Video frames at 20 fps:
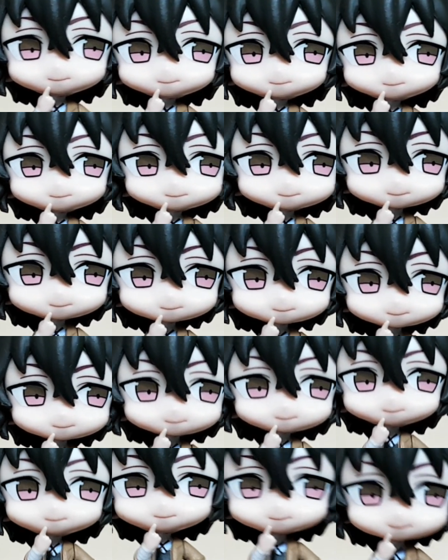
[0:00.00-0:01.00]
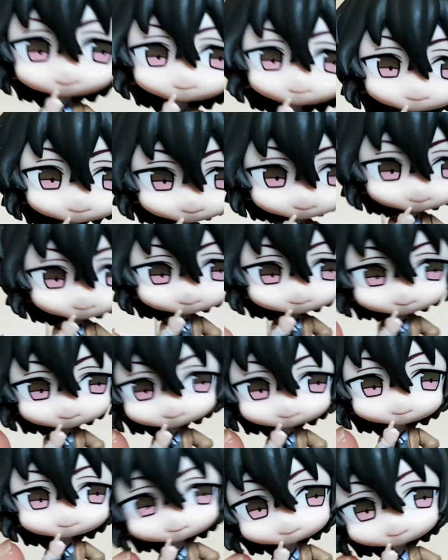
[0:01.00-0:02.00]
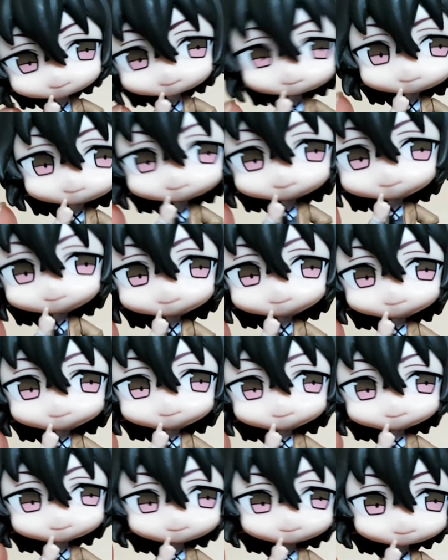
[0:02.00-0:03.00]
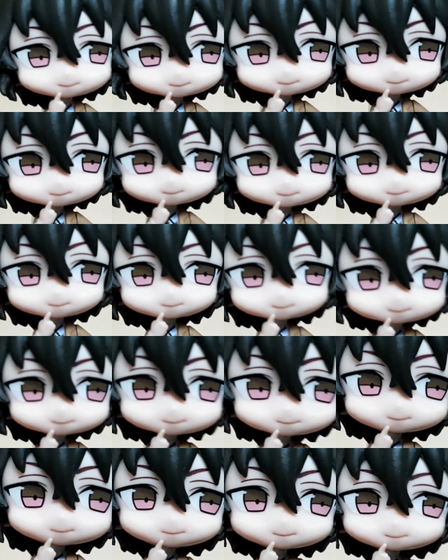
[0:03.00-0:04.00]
And again, I'm EK, he's DAZAI,